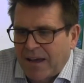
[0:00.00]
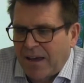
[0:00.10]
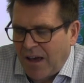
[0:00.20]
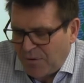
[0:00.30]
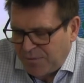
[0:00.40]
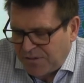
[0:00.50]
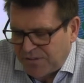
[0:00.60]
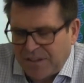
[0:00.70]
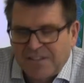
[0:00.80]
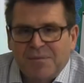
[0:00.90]
I hope to
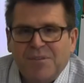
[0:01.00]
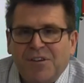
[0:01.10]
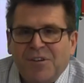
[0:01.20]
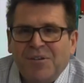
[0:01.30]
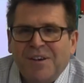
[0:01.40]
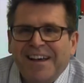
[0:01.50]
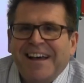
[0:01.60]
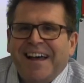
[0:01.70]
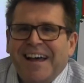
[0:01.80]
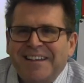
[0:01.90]
see some of you
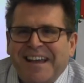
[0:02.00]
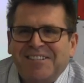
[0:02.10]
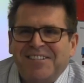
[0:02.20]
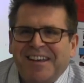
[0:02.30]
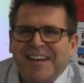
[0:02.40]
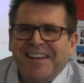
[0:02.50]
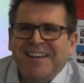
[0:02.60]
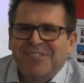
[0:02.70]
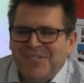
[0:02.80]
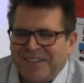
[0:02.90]
next
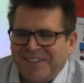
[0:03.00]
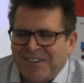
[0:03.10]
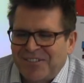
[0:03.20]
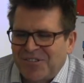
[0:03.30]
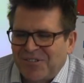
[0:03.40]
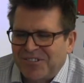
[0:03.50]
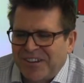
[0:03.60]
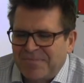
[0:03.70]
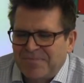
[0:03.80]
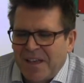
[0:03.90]
year doing
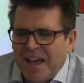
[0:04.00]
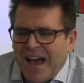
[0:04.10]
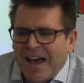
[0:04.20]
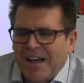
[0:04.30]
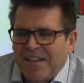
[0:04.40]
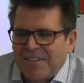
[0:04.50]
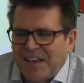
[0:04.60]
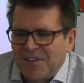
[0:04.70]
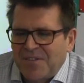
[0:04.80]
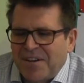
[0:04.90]
sociology.
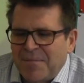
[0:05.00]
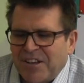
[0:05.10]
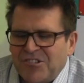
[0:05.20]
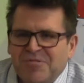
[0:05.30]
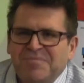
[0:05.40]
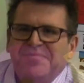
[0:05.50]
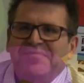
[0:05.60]
Thank you very much.